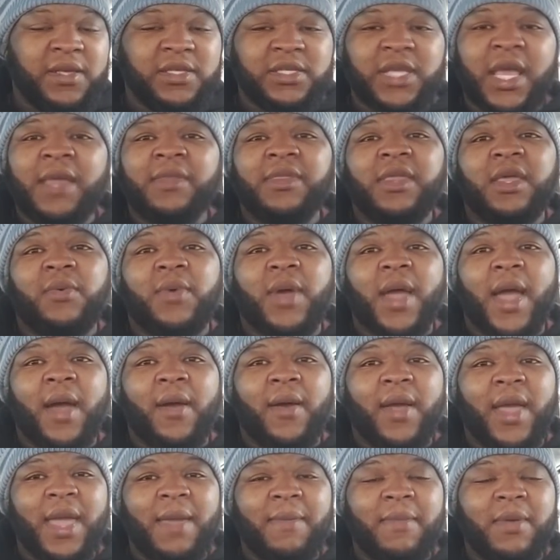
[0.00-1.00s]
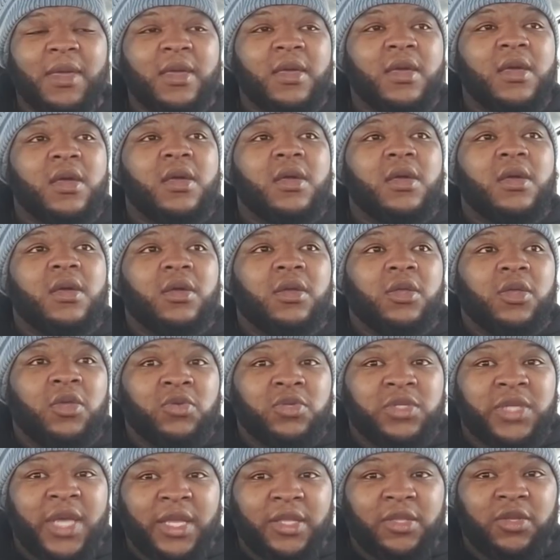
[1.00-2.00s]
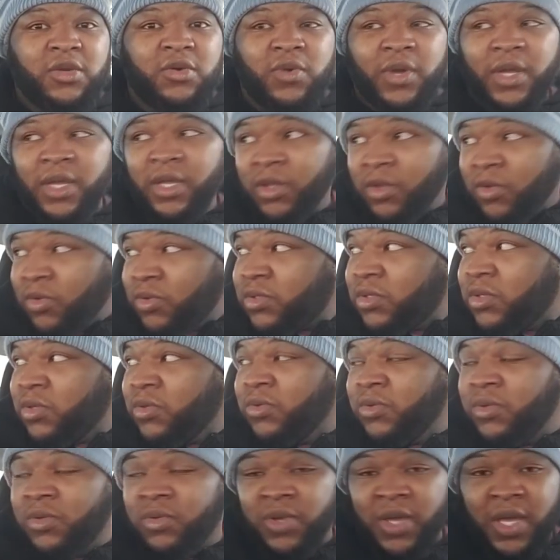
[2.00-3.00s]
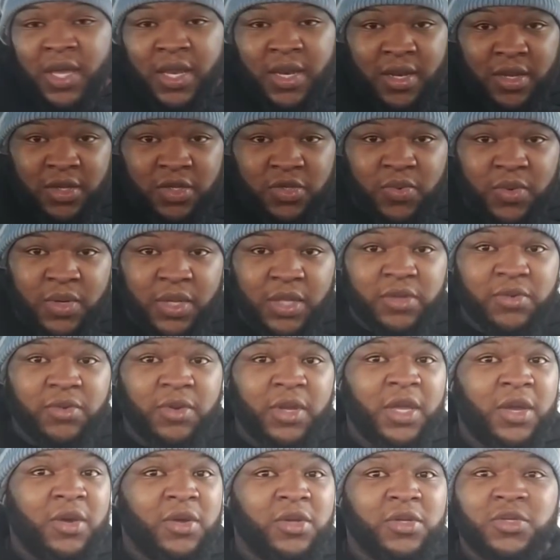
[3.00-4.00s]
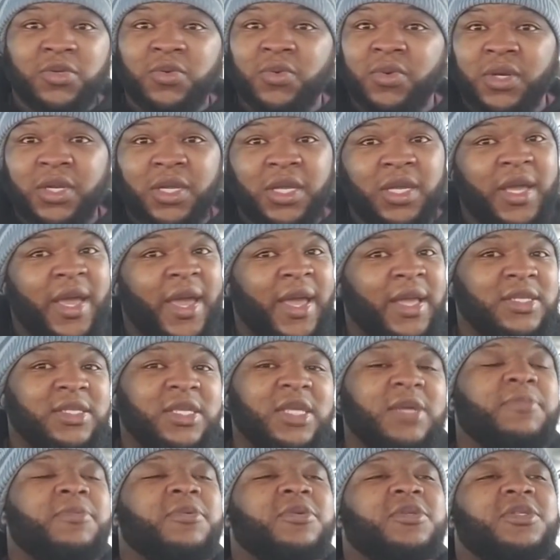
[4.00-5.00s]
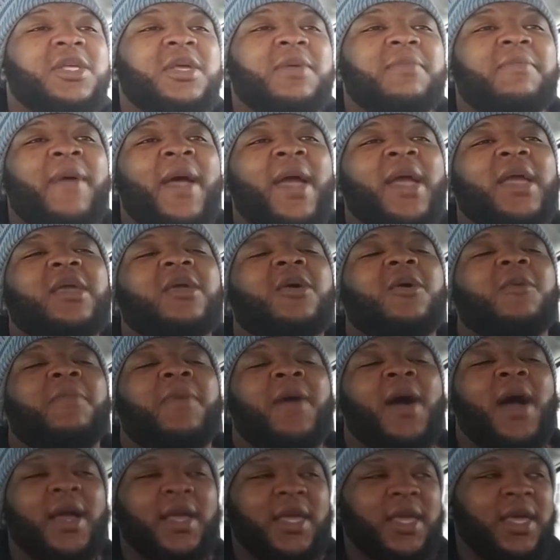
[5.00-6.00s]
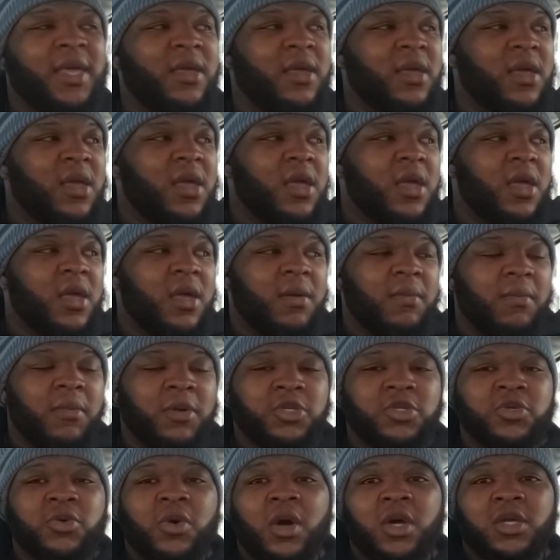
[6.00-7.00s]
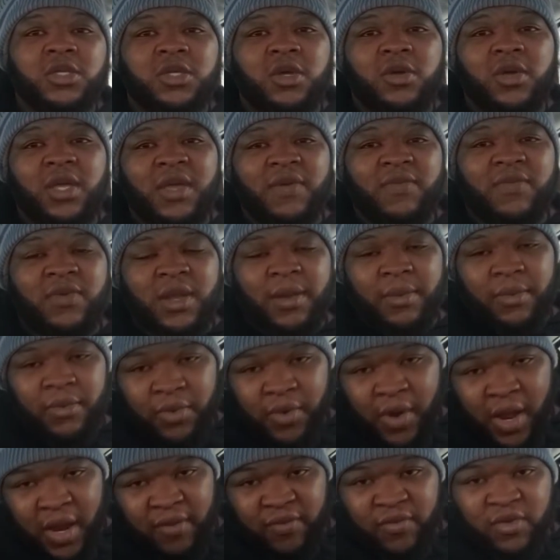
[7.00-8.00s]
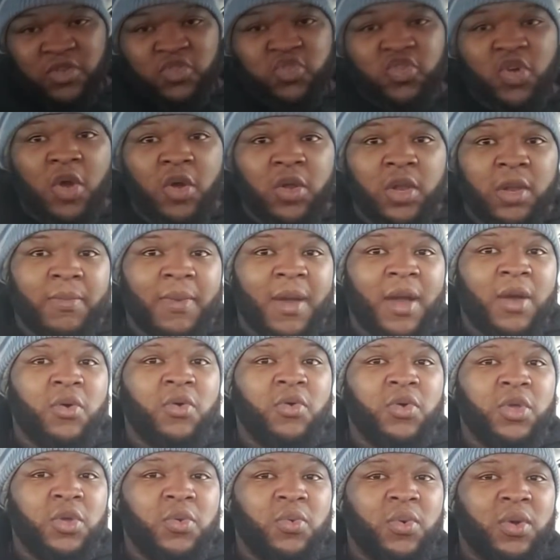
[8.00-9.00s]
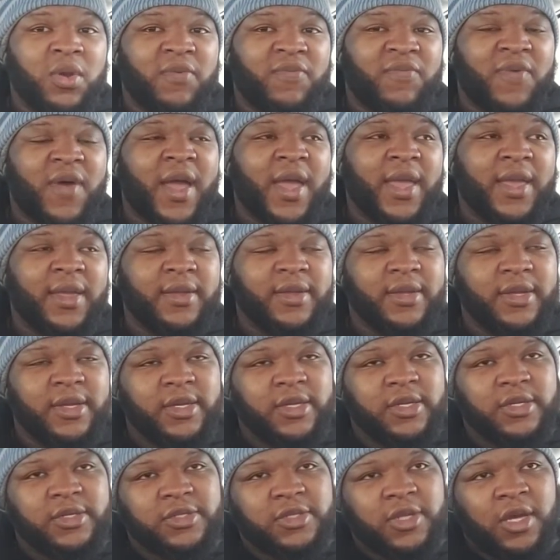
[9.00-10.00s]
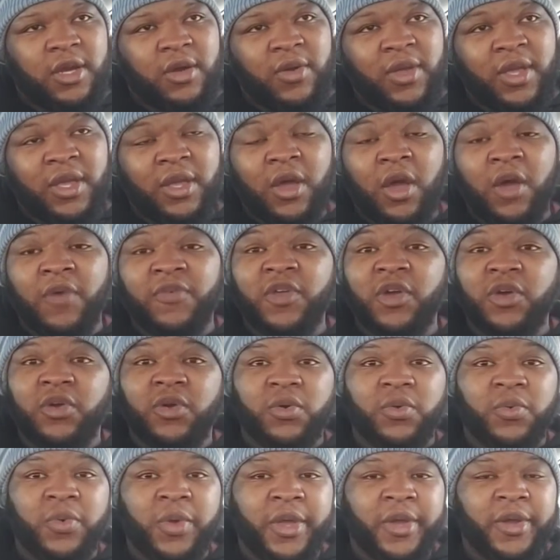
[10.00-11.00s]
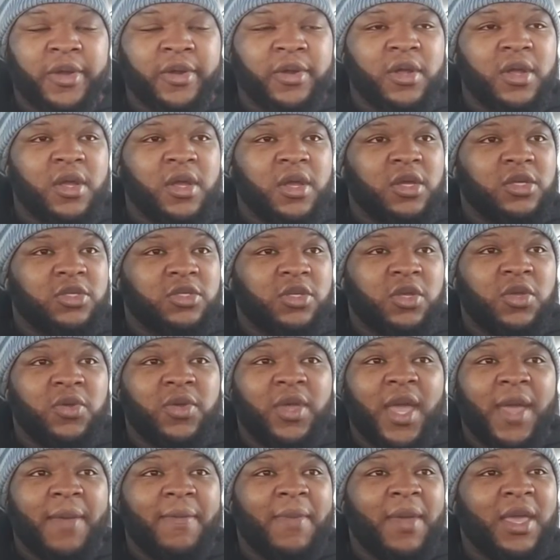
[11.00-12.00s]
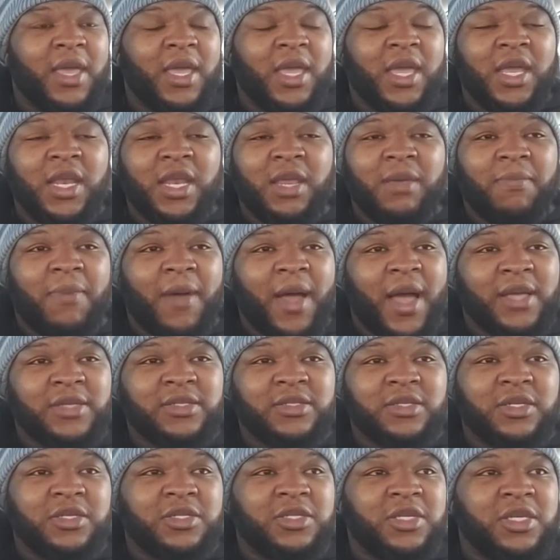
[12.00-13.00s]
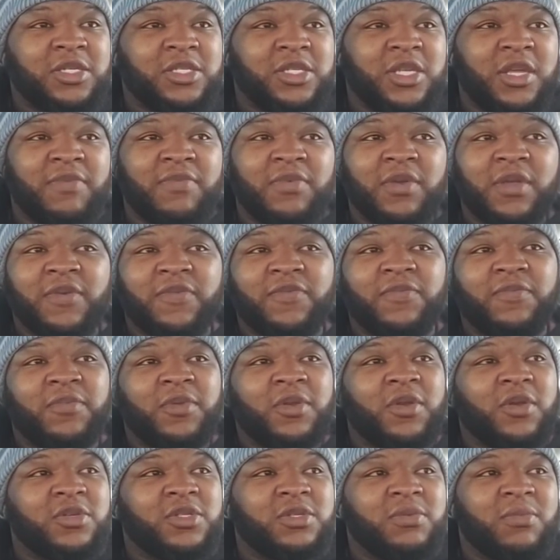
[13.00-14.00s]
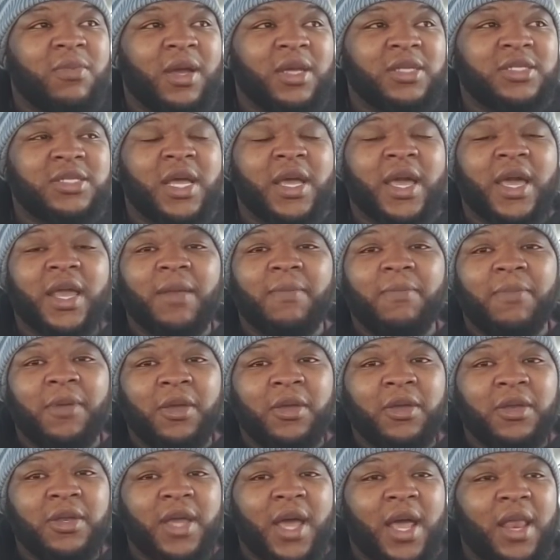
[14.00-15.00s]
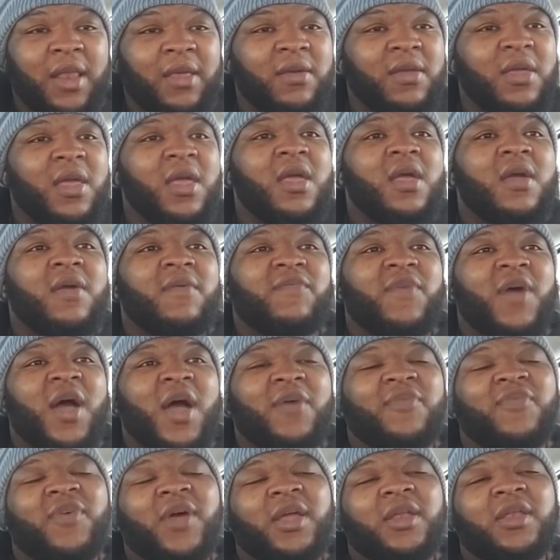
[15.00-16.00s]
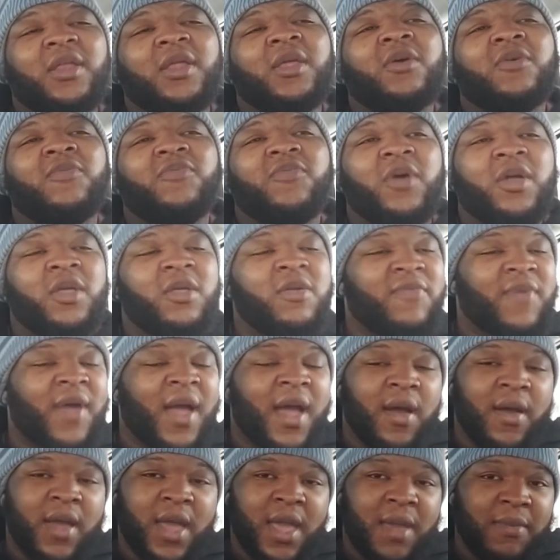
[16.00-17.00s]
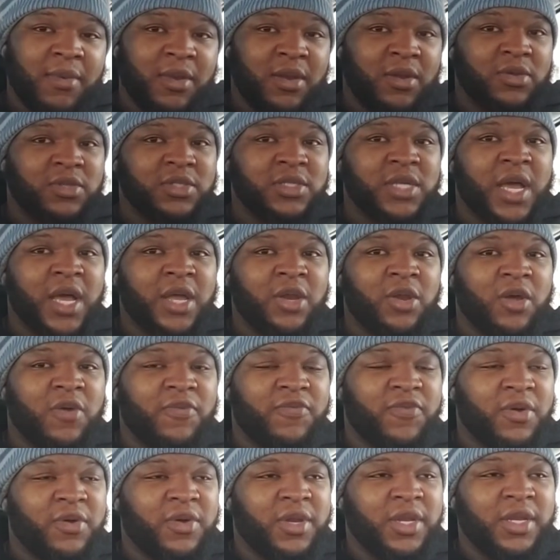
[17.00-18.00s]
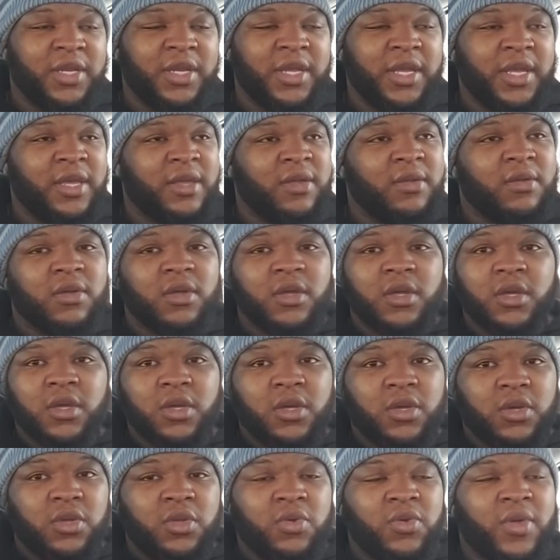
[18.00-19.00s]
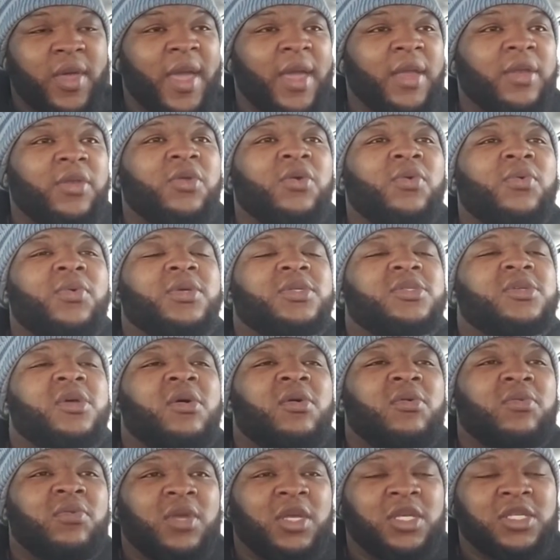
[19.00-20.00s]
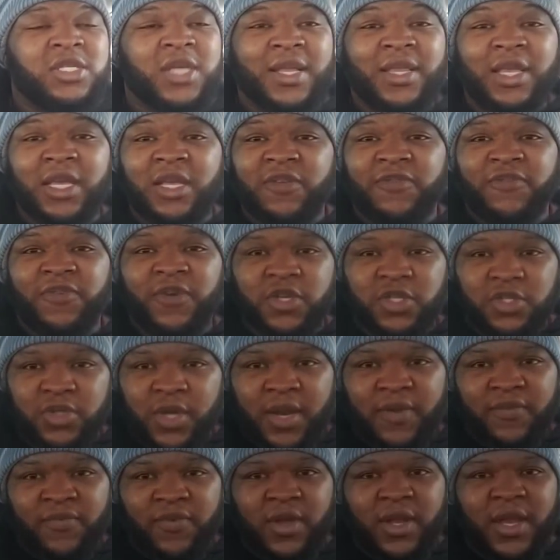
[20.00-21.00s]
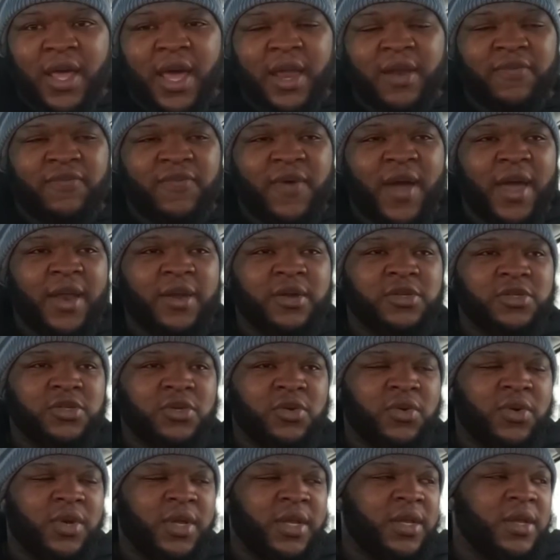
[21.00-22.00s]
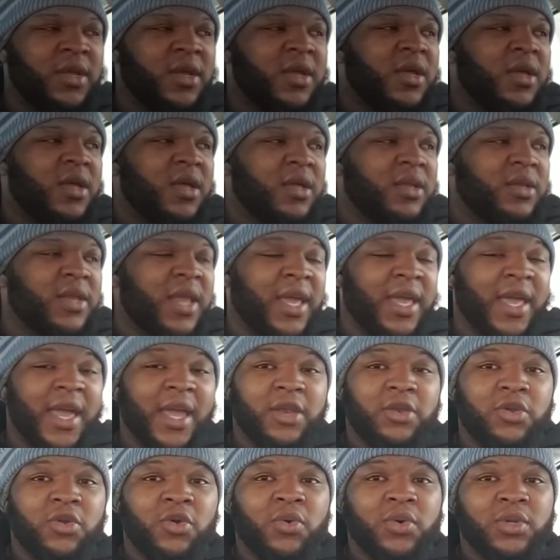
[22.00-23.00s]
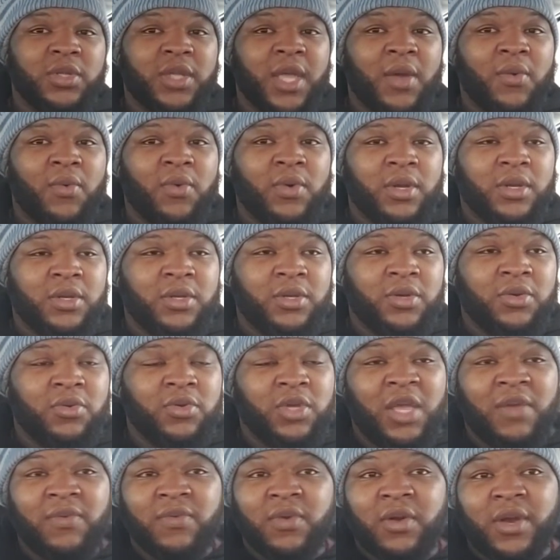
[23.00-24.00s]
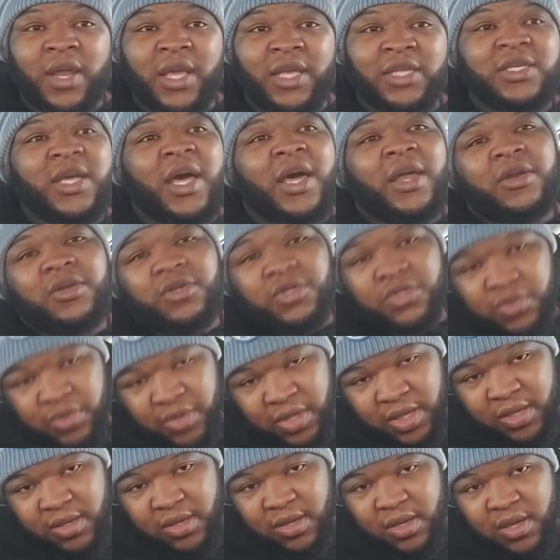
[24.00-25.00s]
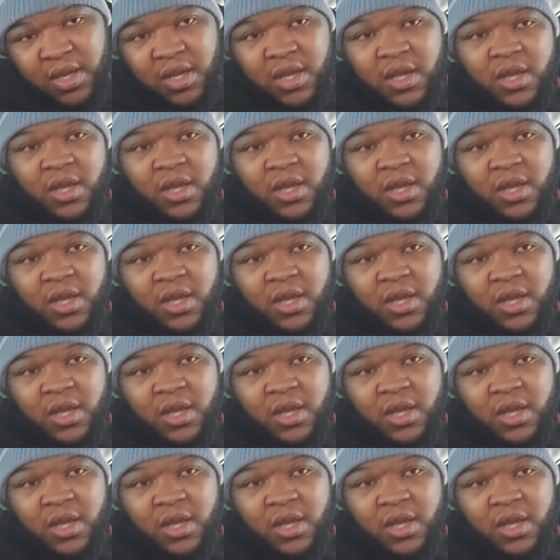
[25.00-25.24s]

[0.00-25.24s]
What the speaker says: Same thing with Al Haymon. You take the quick, you getting the 23 or 20, 18% back in your pocket, but you also giving up creative control about who you want to fight. So of your career. So you can't make any boxing decision. Even if, you know, somebody say, I got a $1 billion five fight deal for you. If Al Haymon don't sign off on it, then you can't do it. So I think it's frustrating for a lot of fighters knowing they can't do what they want to do, even on their side of the street.